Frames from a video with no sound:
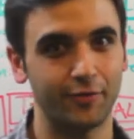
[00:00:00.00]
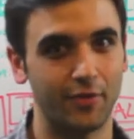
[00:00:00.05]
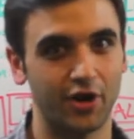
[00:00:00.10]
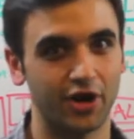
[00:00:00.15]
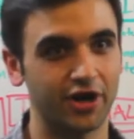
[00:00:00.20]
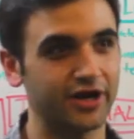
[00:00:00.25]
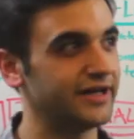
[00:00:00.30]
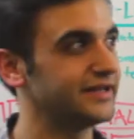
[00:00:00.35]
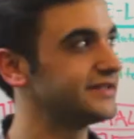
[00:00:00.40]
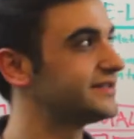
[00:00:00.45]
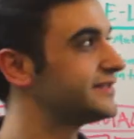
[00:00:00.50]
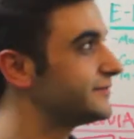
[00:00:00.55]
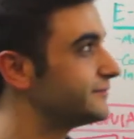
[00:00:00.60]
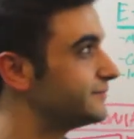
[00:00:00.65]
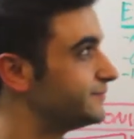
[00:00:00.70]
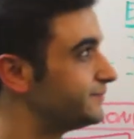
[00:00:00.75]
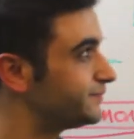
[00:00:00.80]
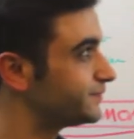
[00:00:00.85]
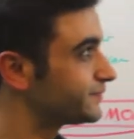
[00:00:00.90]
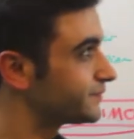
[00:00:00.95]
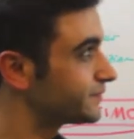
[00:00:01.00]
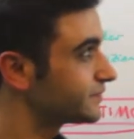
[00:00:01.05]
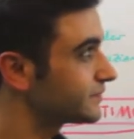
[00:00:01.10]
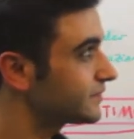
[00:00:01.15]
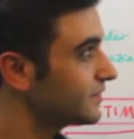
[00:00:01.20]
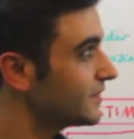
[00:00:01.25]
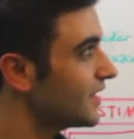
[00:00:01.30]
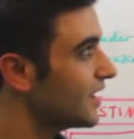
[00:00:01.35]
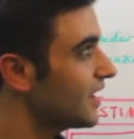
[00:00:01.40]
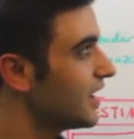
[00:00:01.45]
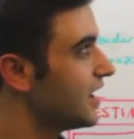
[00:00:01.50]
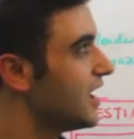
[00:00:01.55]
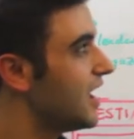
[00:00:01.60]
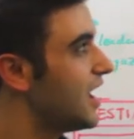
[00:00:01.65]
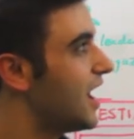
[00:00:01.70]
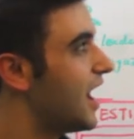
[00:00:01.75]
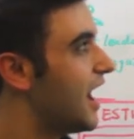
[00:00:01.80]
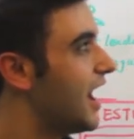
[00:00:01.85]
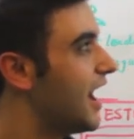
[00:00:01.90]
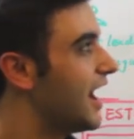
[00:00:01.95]
markets.
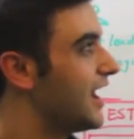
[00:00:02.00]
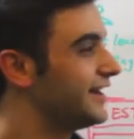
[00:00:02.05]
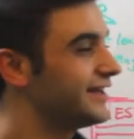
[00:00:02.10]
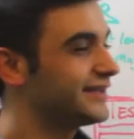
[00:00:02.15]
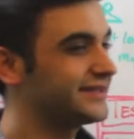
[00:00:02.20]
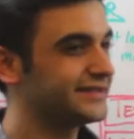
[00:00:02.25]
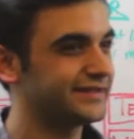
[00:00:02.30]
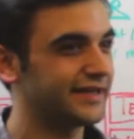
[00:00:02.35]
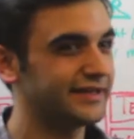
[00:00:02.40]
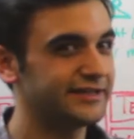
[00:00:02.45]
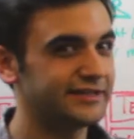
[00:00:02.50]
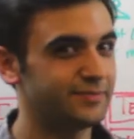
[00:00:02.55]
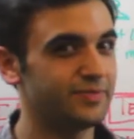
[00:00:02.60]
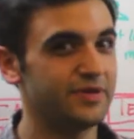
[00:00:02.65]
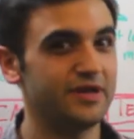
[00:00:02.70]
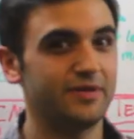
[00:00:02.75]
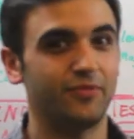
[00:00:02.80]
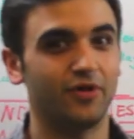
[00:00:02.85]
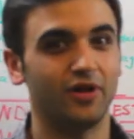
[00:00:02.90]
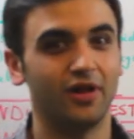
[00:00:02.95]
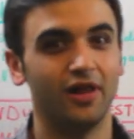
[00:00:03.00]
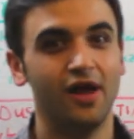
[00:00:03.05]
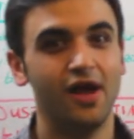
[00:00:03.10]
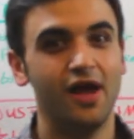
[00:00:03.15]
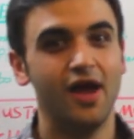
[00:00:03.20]
It excites people.